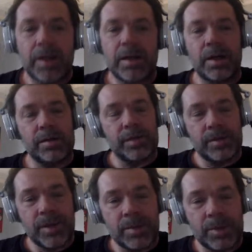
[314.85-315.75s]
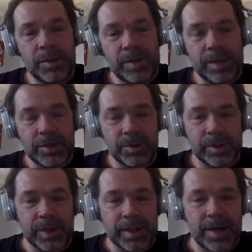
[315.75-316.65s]
the number that you
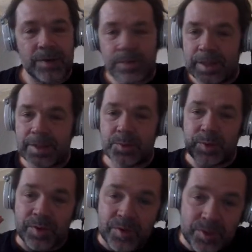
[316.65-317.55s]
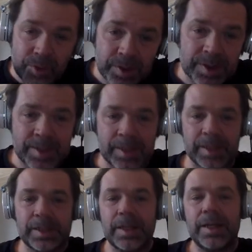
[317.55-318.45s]
get out is with
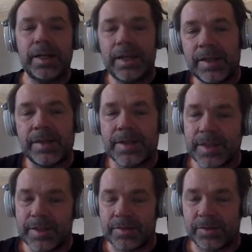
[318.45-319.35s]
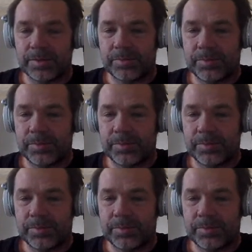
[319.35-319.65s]
certainty in this interval.